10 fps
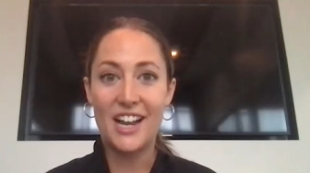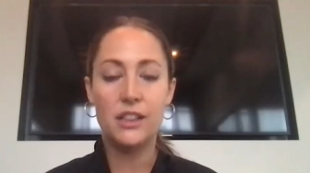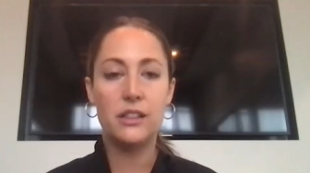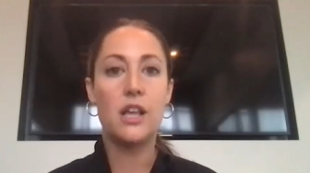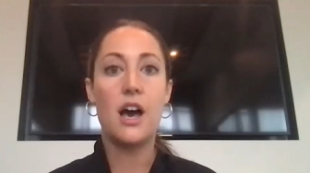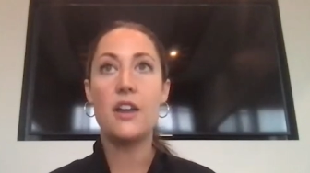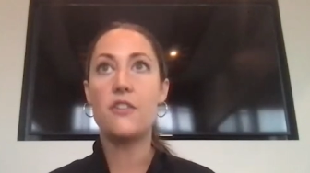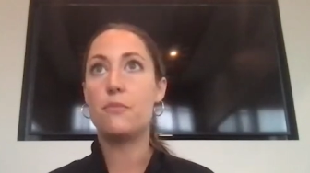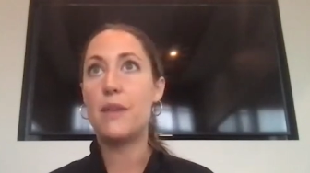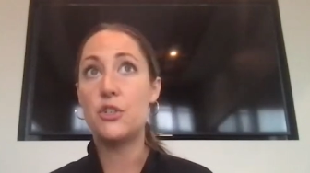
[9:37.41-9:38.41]
a lot
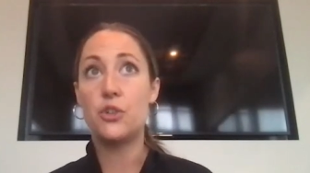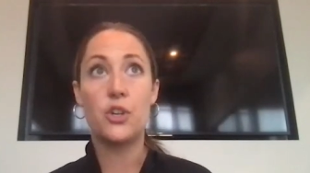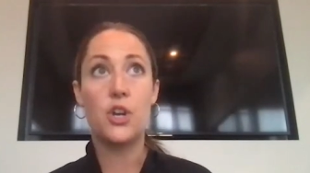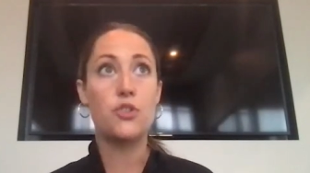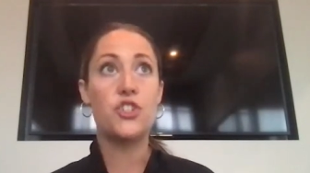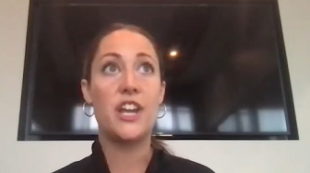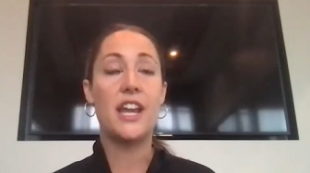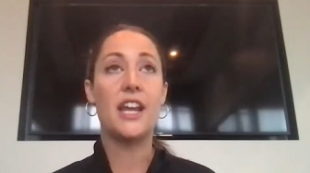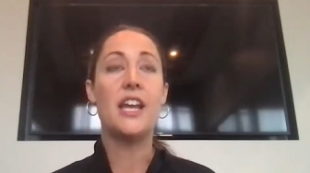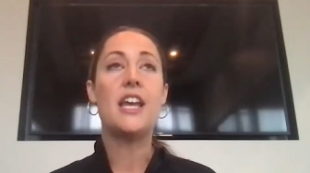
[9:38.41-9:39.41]
of mental
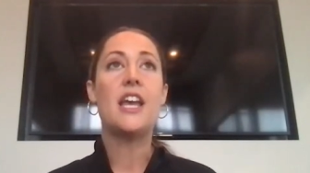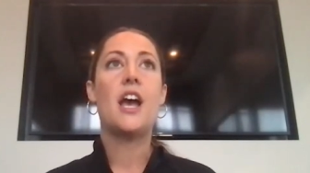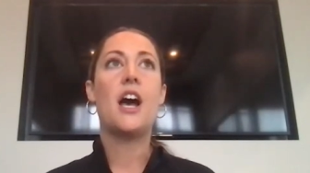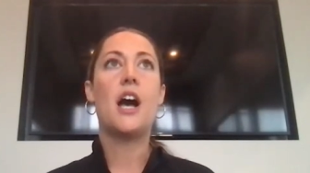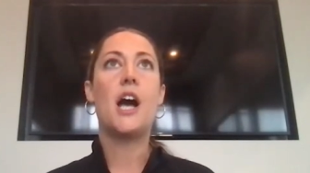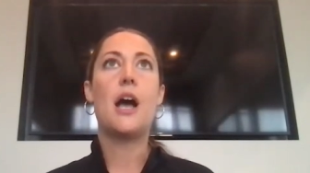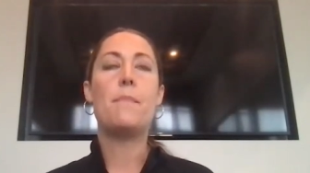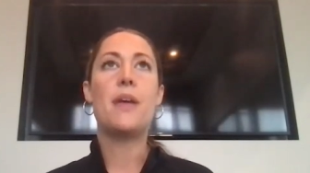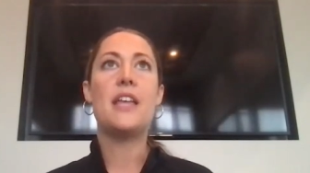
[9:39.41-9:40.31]
coaching um, mm-hmm.